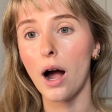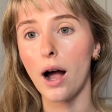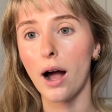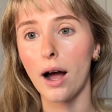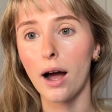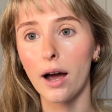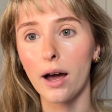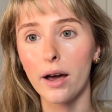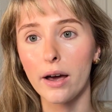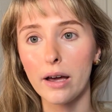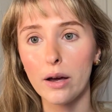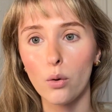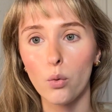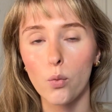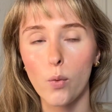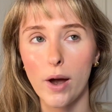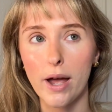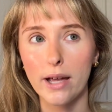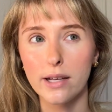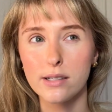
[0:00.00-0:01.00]
I
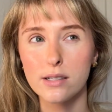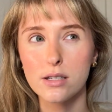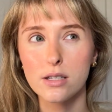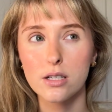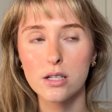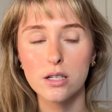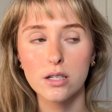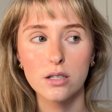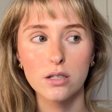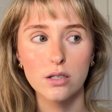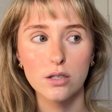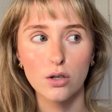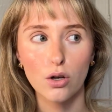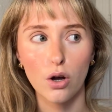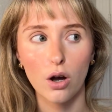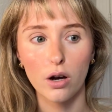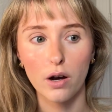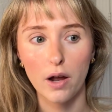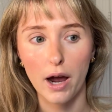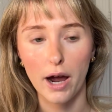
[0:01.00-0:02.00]
went
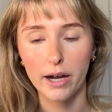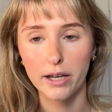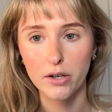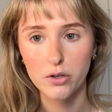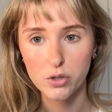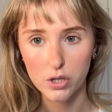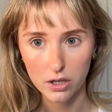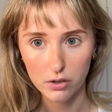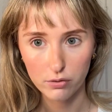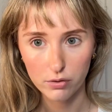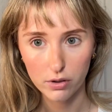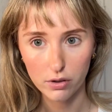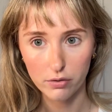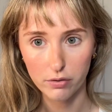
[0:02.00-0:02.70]
on Accutane for the